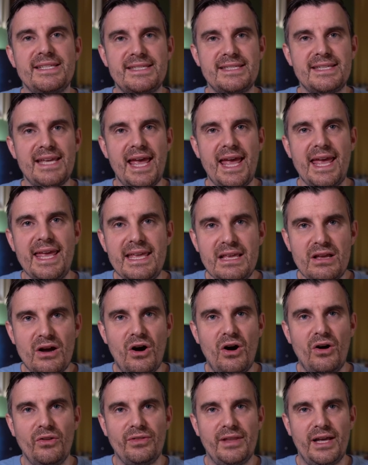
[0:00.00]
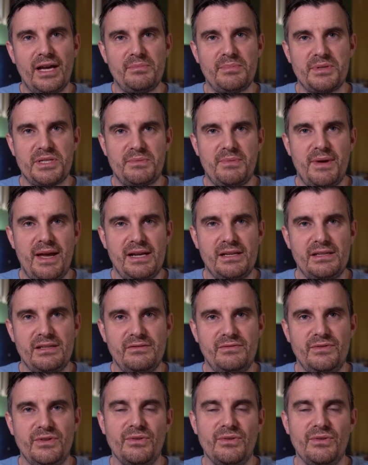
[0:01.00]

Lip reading: take on that perspective.